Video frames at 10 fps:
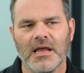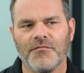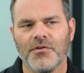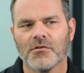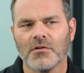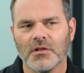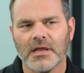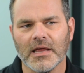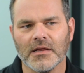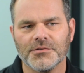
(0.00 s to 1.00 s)
If you're
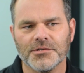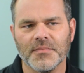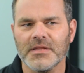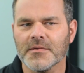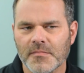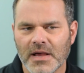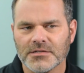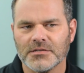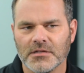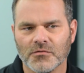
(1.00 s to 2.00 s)
looking to be the
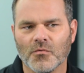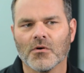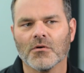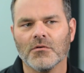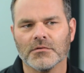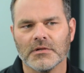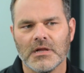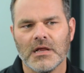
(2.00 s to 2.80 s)
best in the world